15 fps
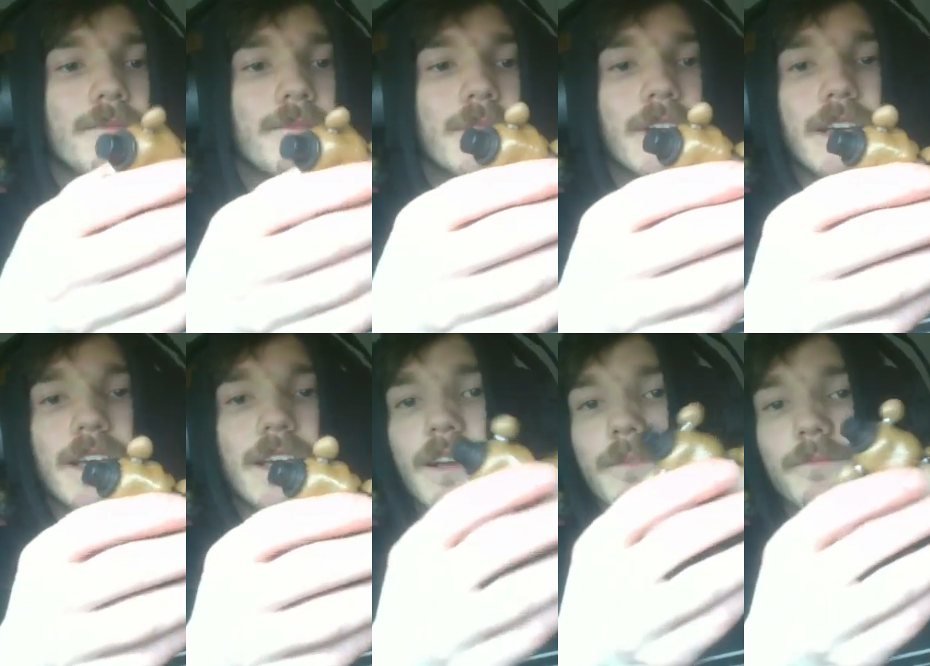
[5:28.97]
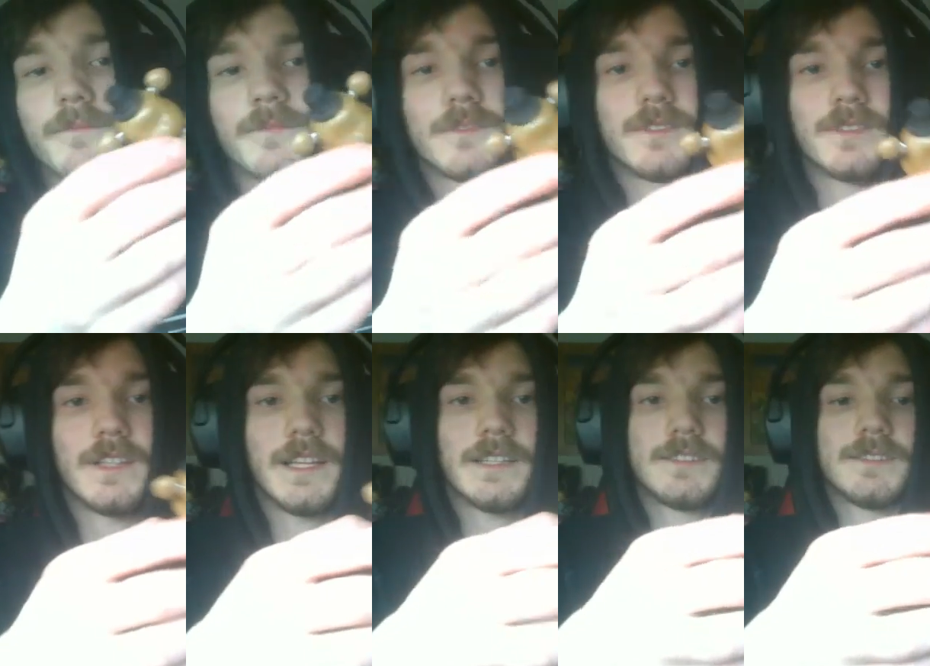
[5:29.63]
But yeah,
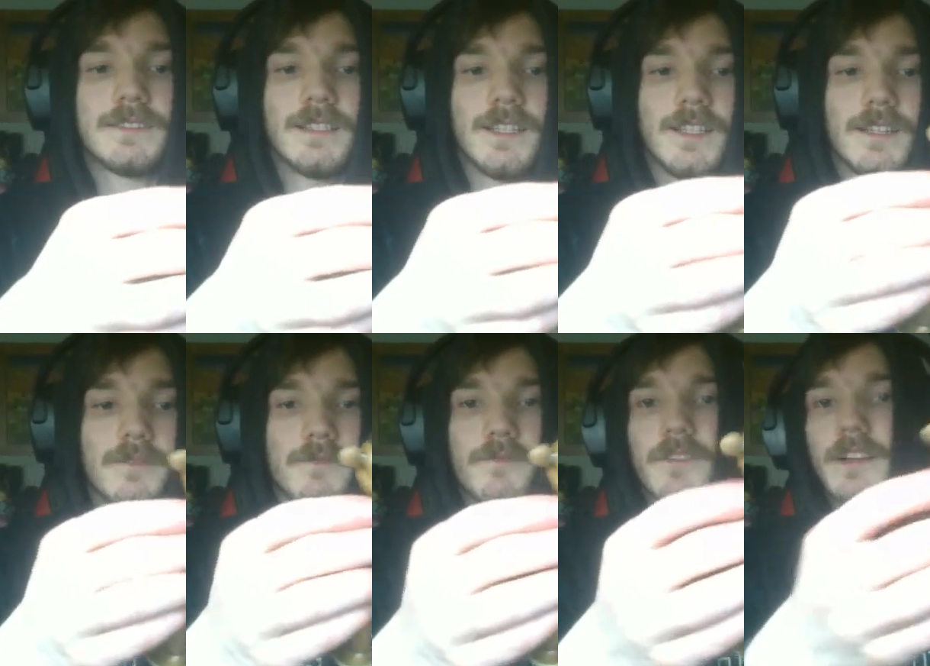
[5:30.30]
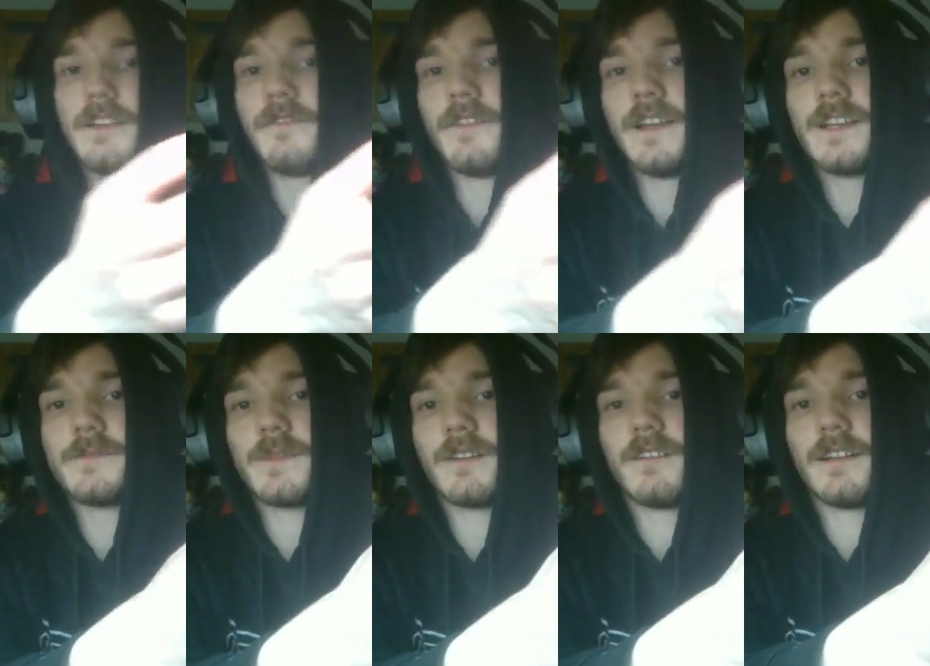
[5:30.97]
that's Freddy
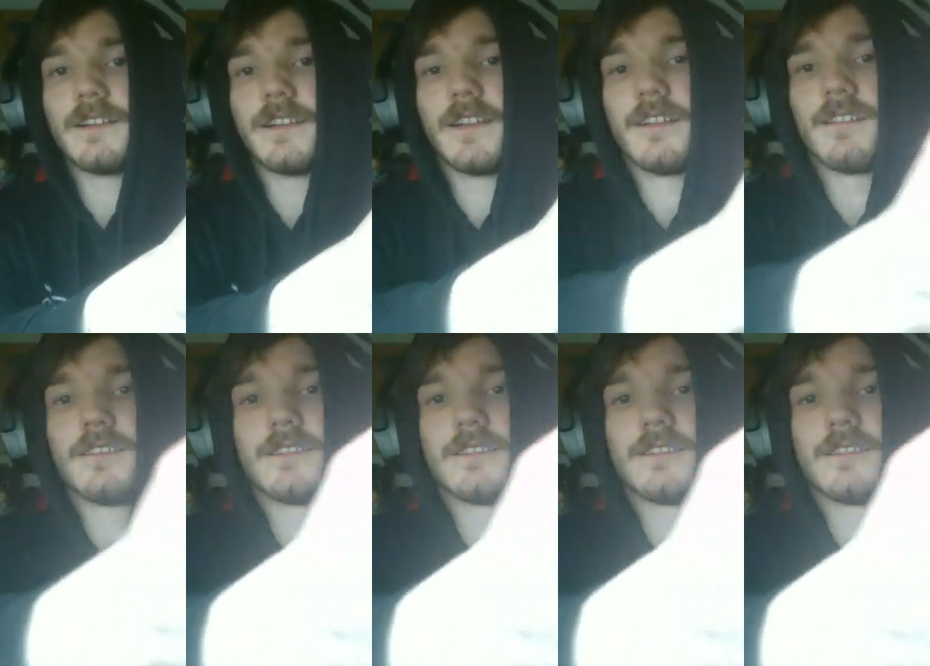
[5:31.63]
Fazbear right there.